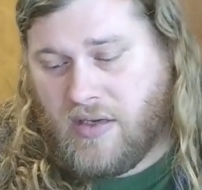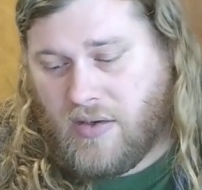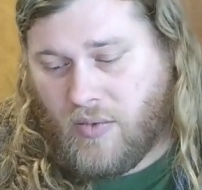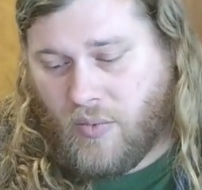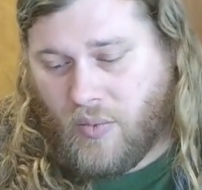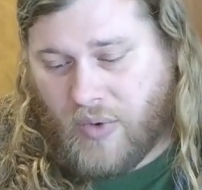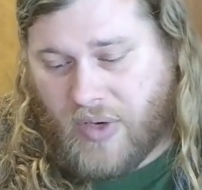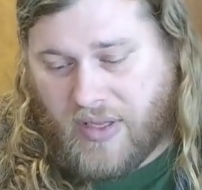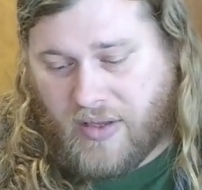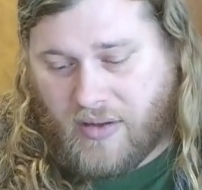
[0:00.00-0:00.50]

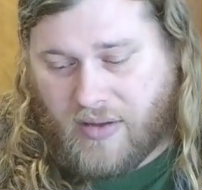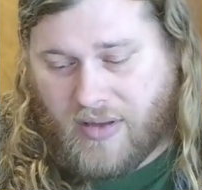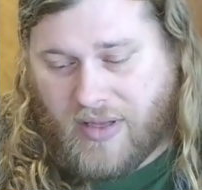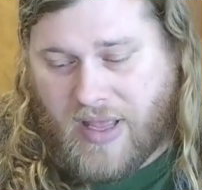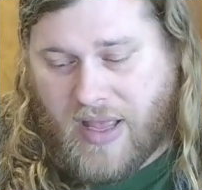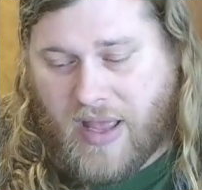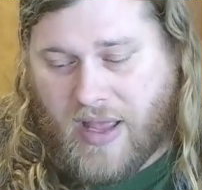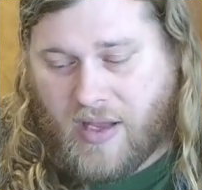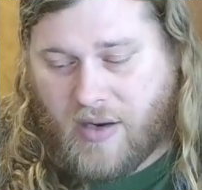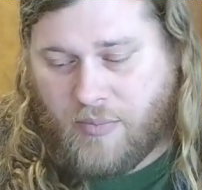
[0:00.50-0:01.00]
Will
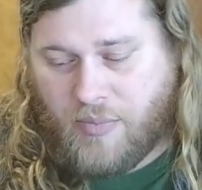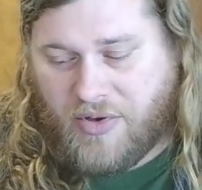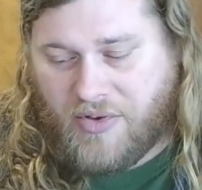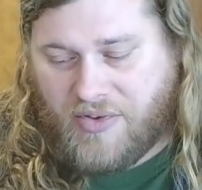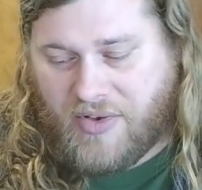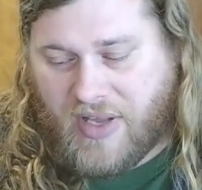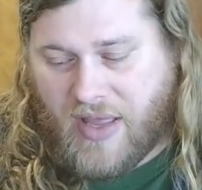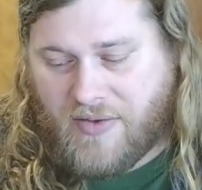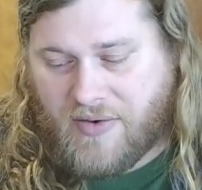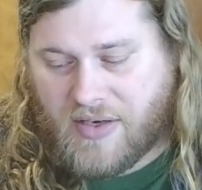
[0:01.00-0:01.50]
had put
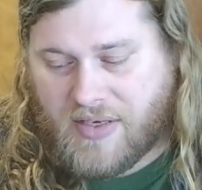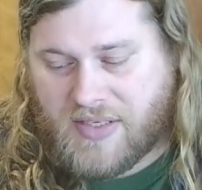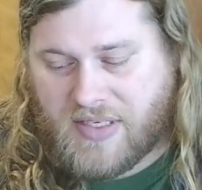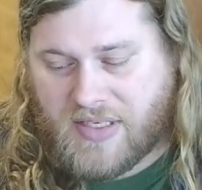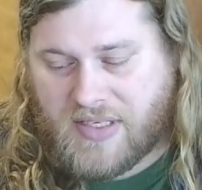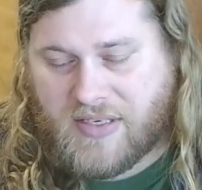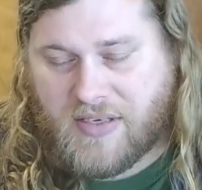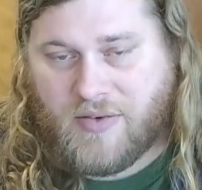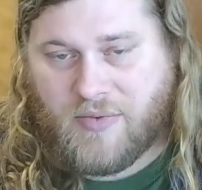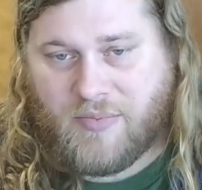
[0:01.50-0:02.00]
together a
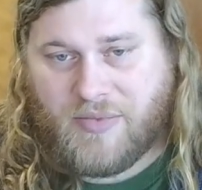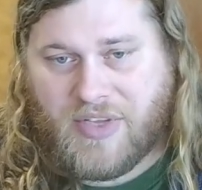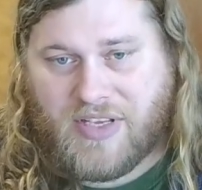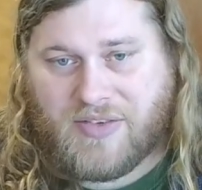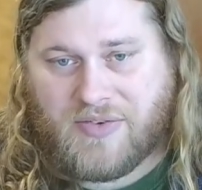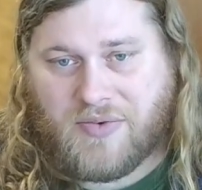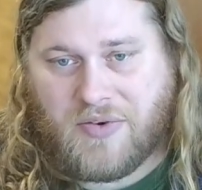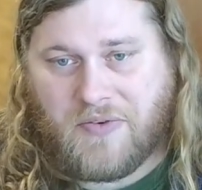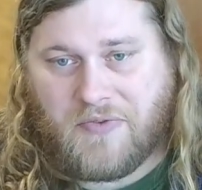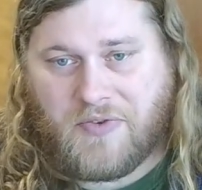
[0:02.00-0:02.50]
system that
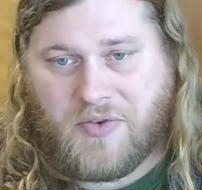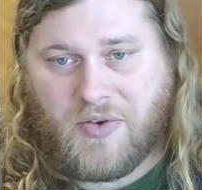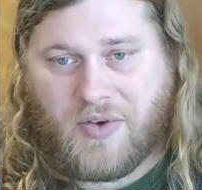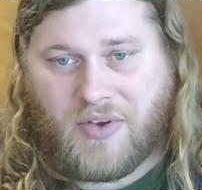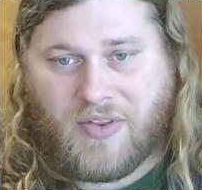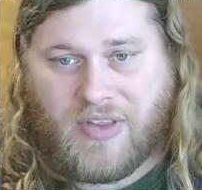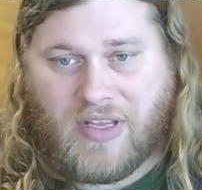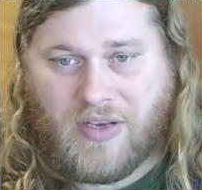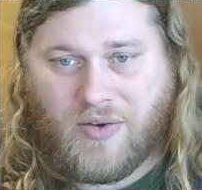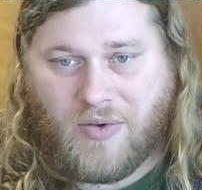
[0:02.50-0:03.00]
sort of
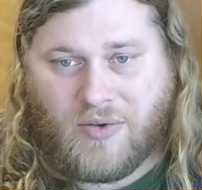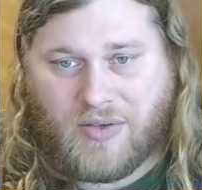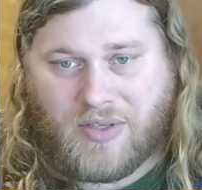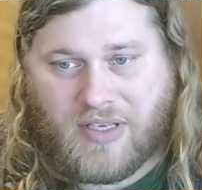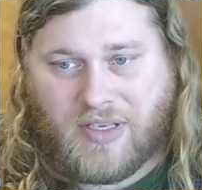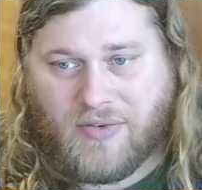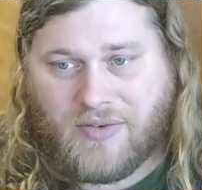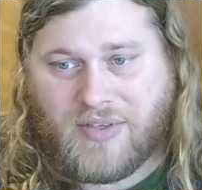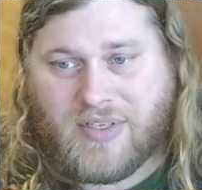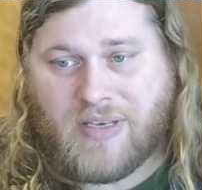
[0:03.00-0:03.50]
took the old
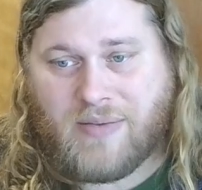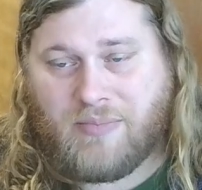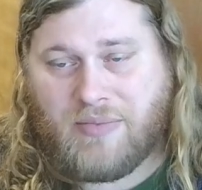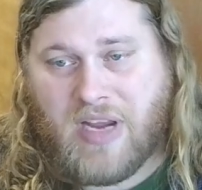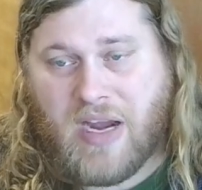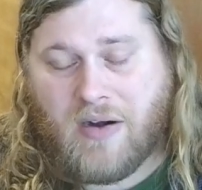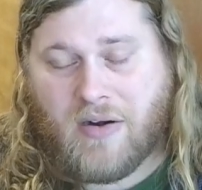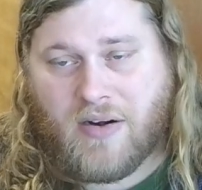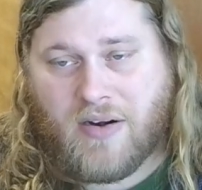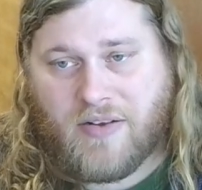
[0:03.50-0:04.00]
Kill Team
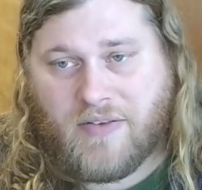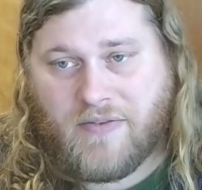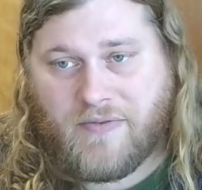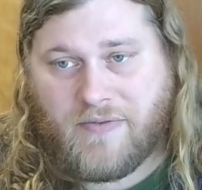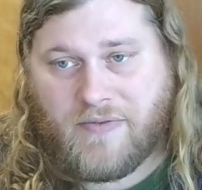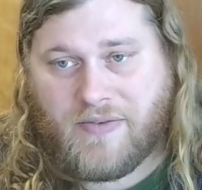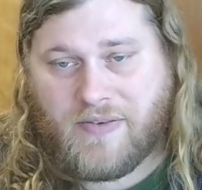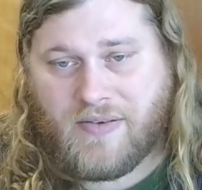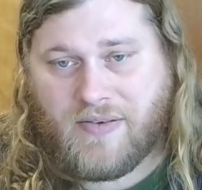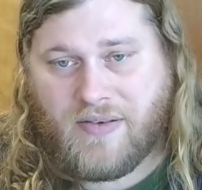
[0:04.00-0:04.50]

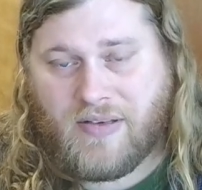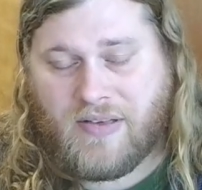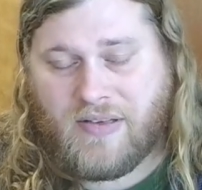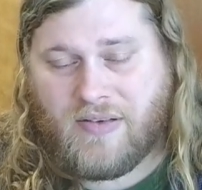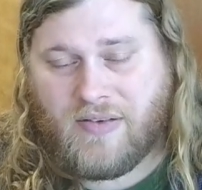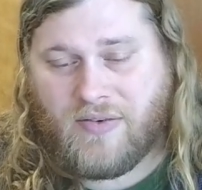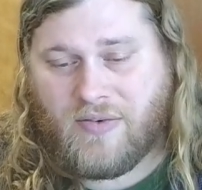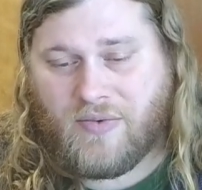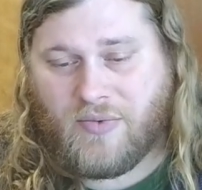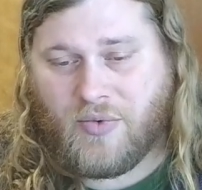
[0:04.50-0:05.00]
narrative
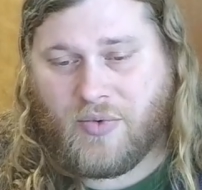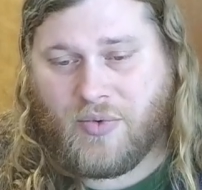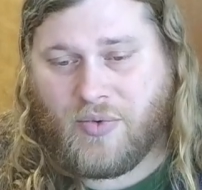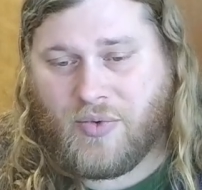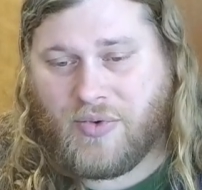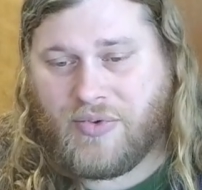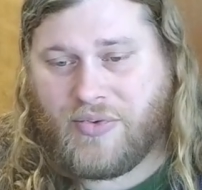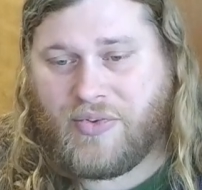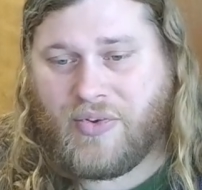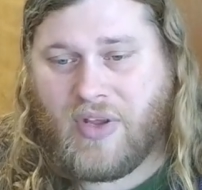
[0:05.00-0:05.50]

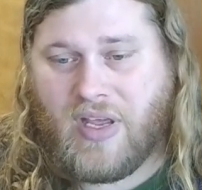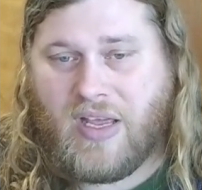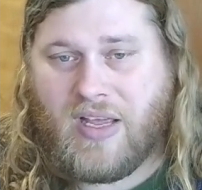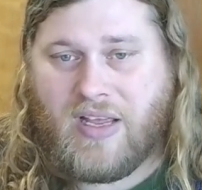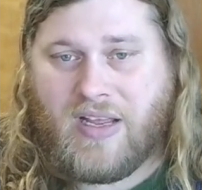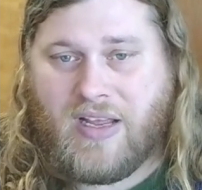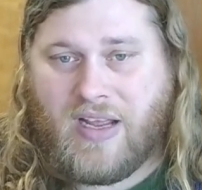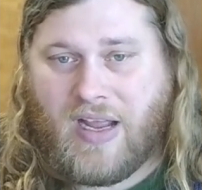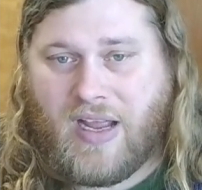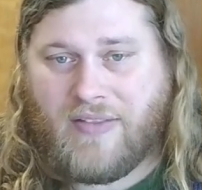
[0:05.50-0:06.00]
rules
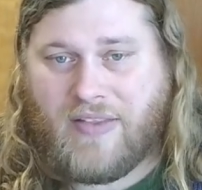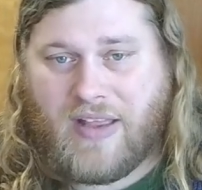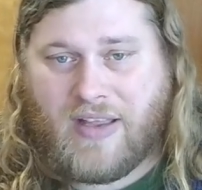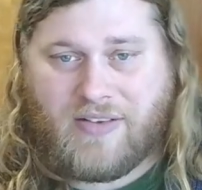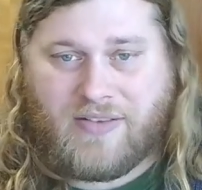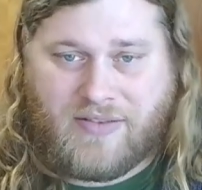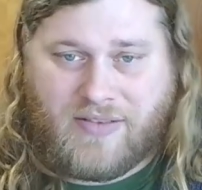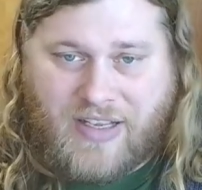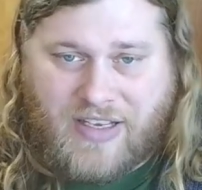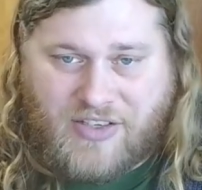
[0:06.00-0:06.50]
and
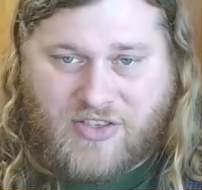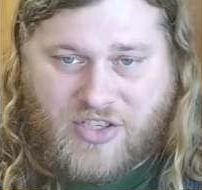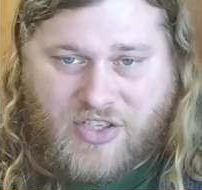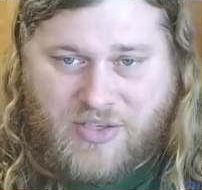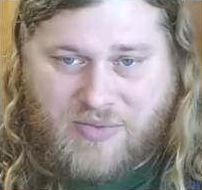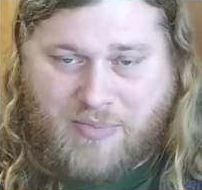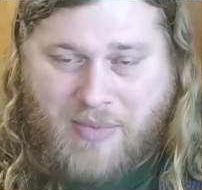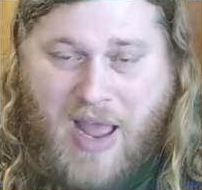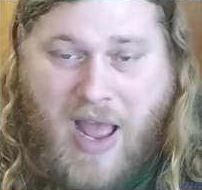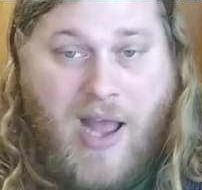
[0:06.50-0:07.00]
then
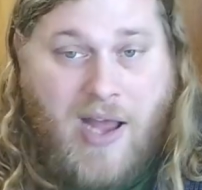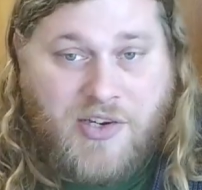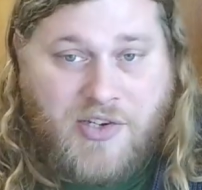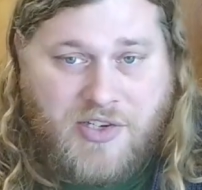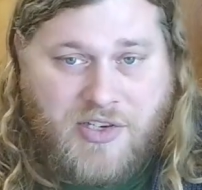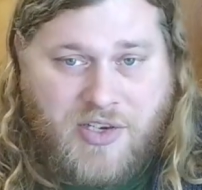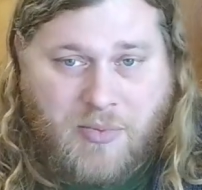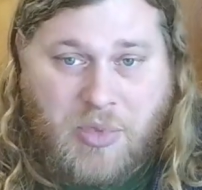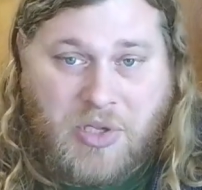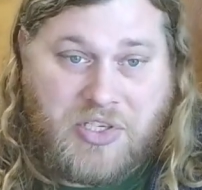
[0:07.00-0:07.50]

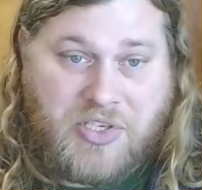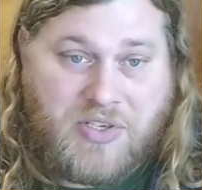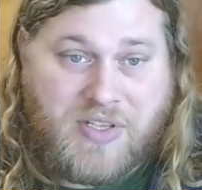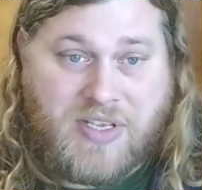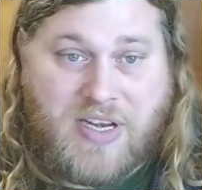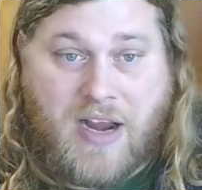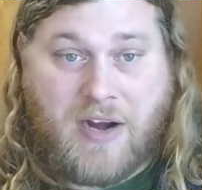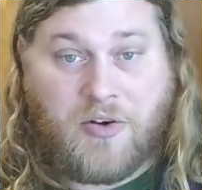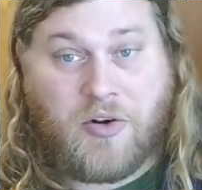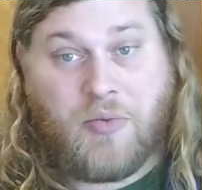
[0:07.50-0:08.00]
smashed a bunch of the
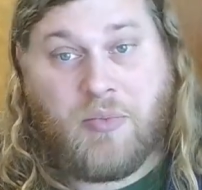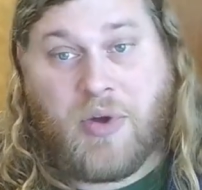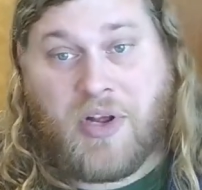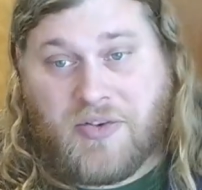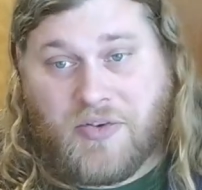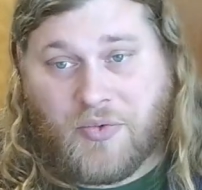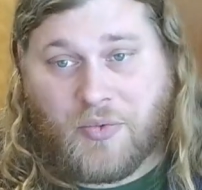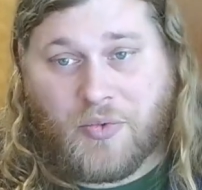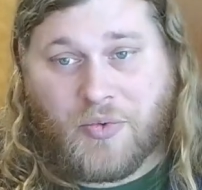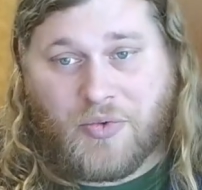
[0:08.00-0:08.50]

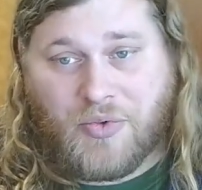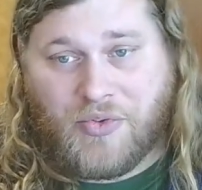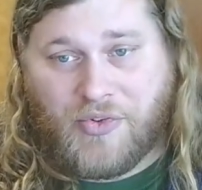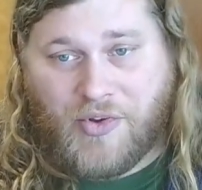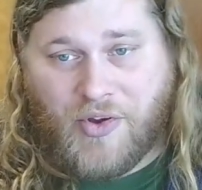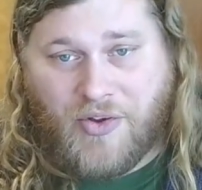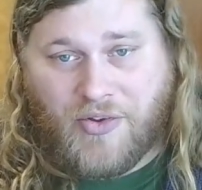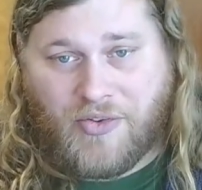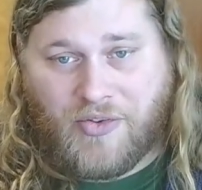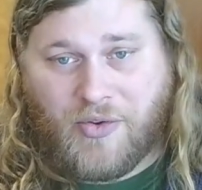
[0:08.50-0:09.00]
Necromunda rules
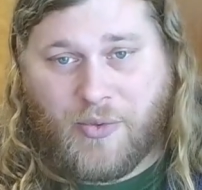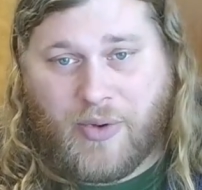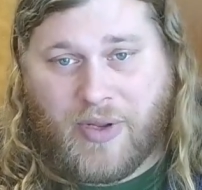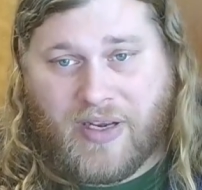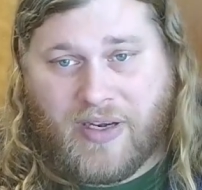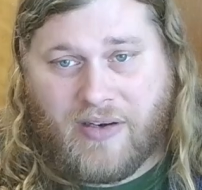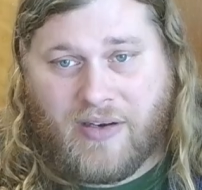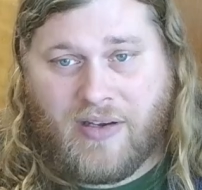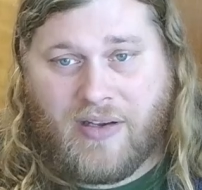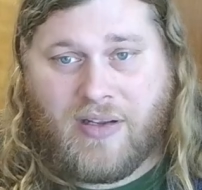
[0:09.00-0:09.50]
onto it.